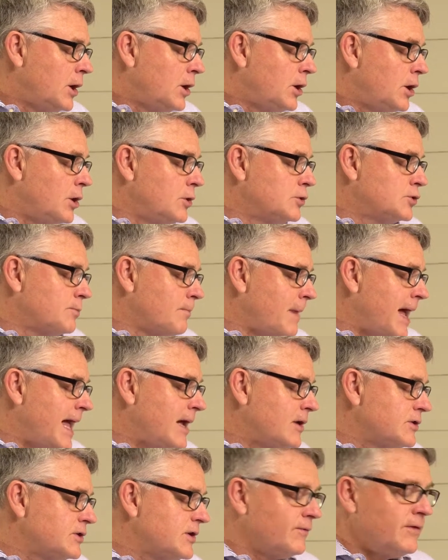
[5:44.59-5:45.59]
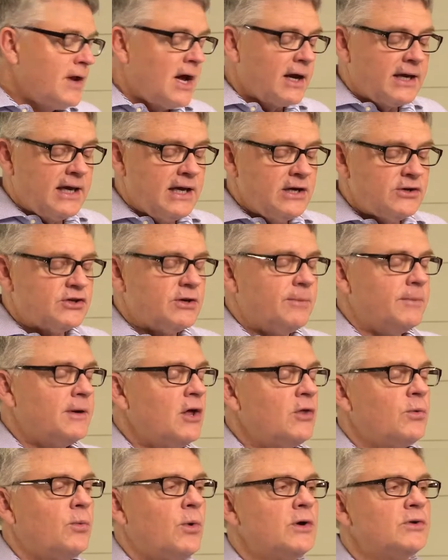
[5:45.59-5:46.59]
whose mouths have not kissed him. In
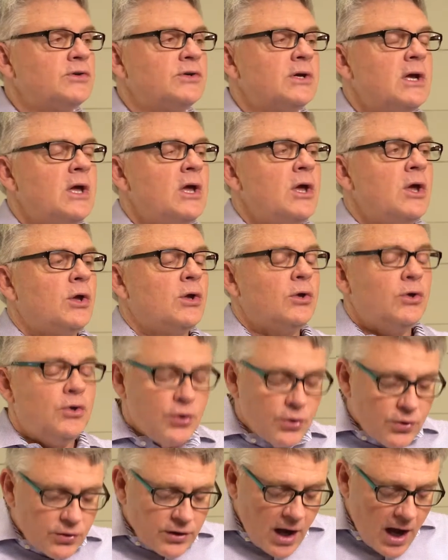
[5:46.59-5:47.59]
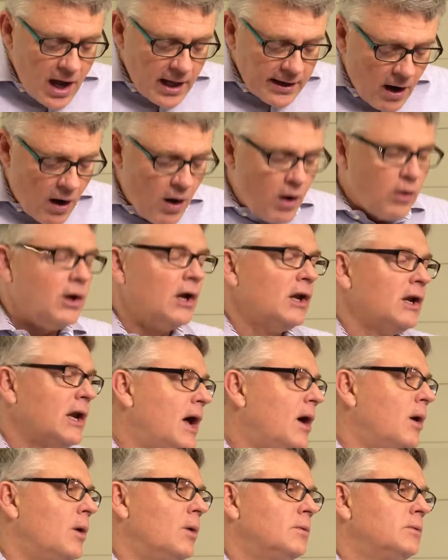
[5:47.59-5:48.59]
other words, you're not all
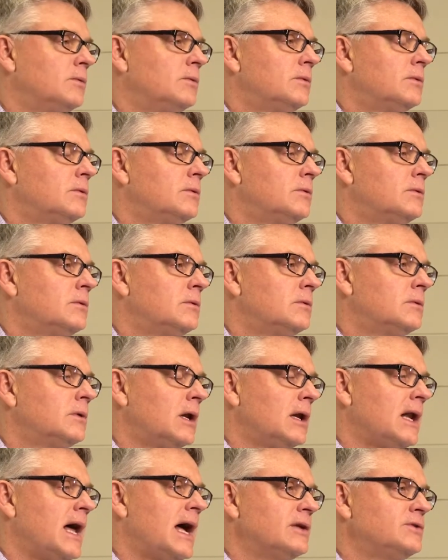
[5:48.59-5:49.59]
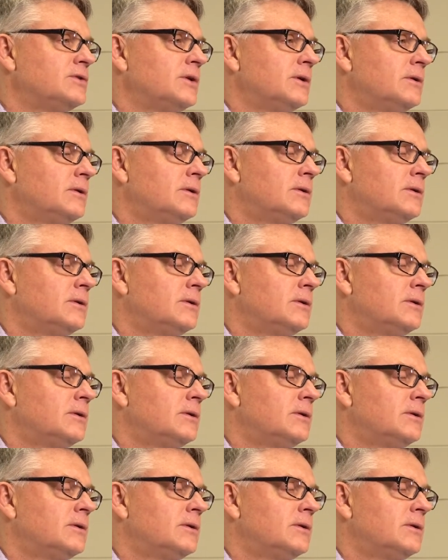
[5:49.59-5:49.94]
alone, Elijah.